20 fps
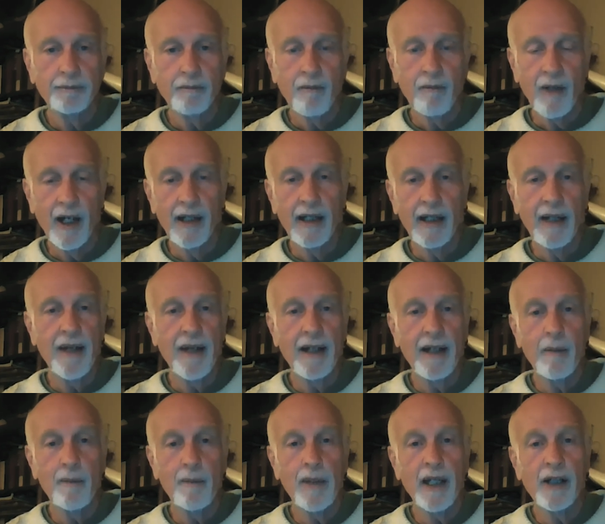Right? And then
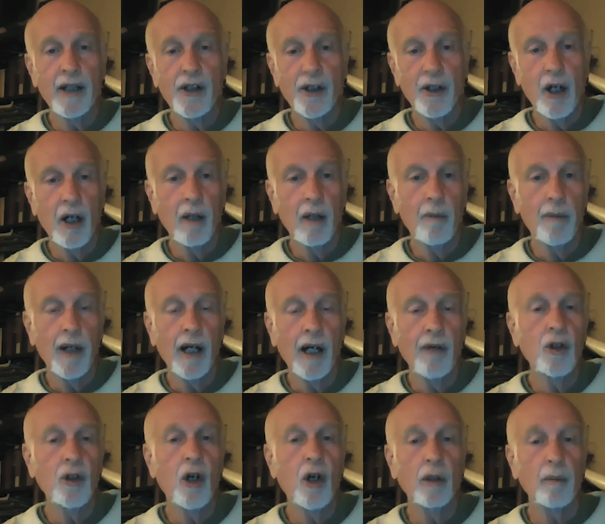a big star
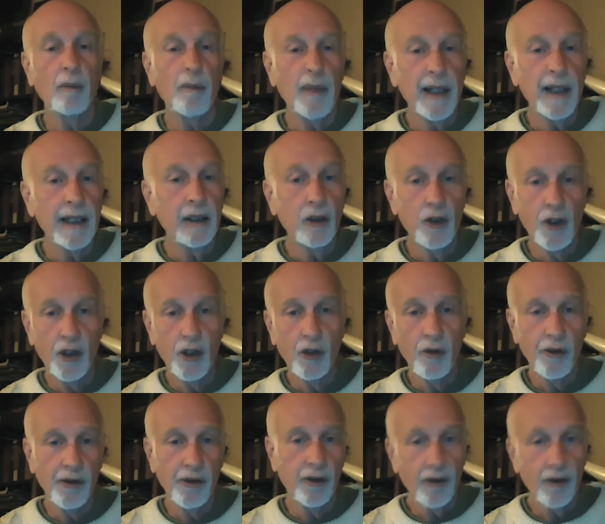above called Betelgeuse,